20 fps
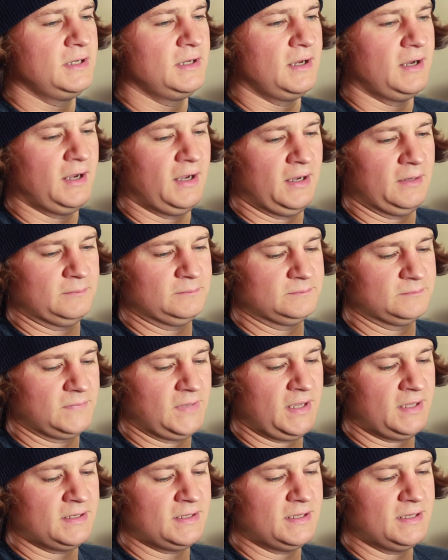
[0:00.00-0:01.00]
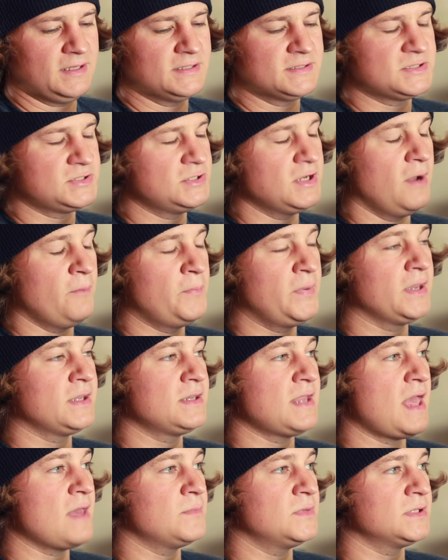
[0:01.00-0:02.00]
and is a big
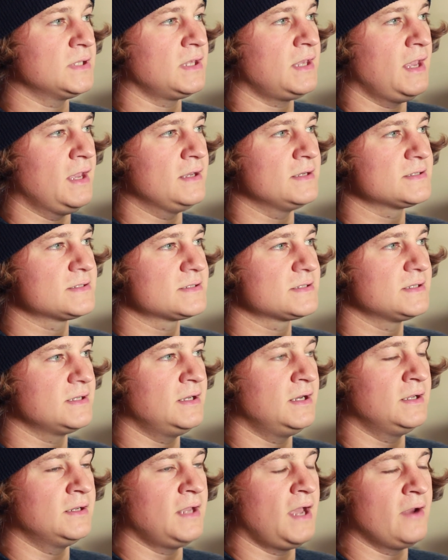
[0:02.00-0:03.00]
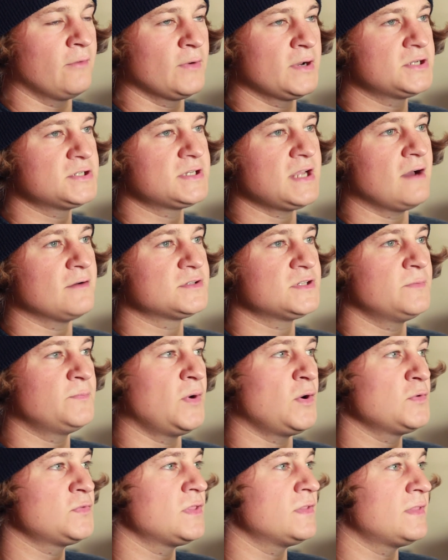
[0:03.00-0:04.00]
name in the case. And I reached out to
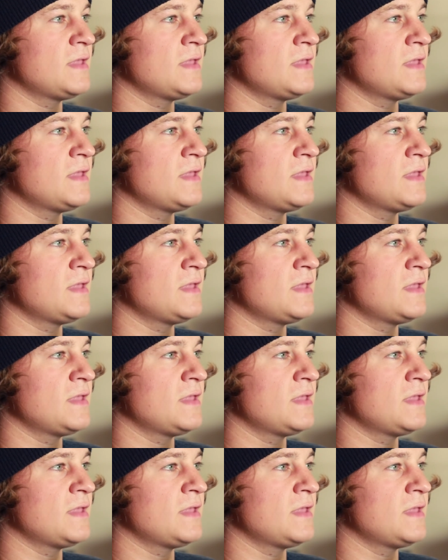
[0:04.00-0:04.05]
both of